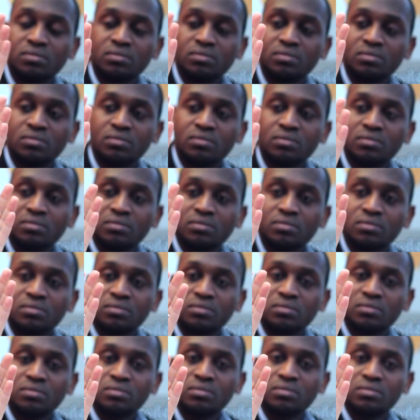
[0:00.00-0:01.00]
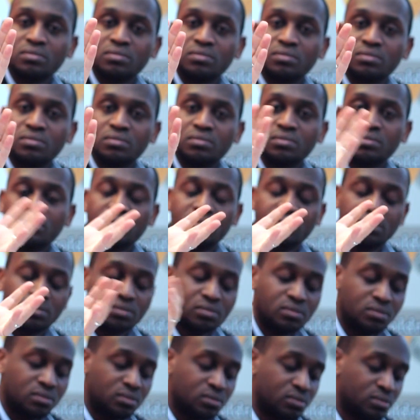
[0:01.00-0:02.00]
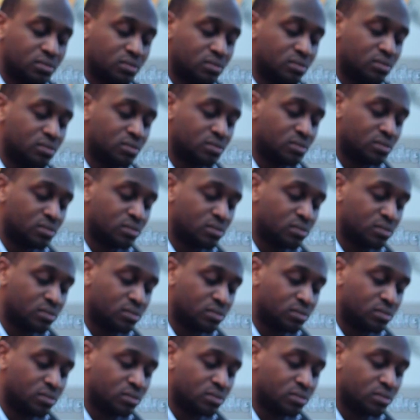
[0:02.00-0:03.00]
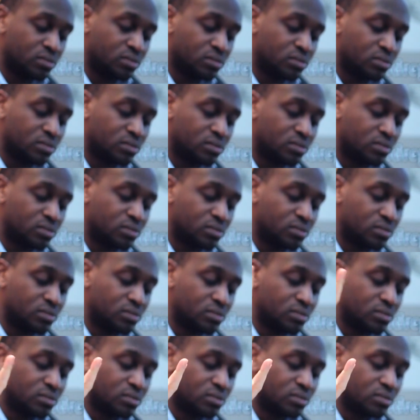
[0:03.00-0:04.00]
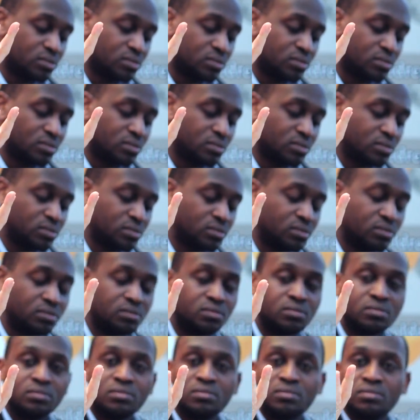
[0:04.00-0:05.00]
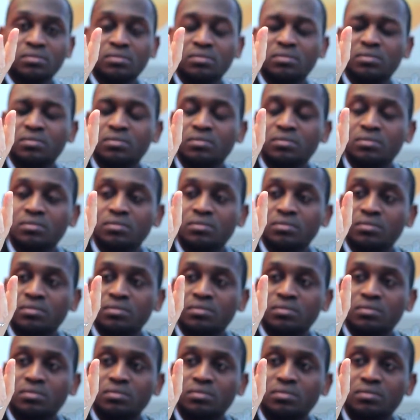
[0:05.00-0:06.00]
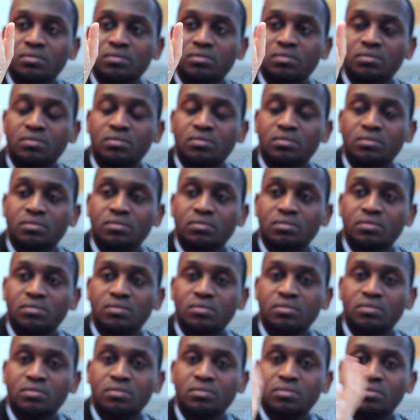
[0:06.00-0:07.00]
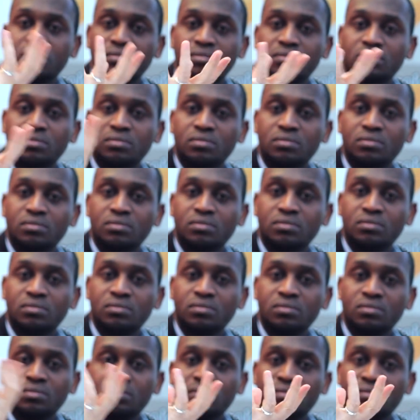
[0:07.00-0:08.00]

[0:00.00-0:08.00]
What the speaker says: [no speech]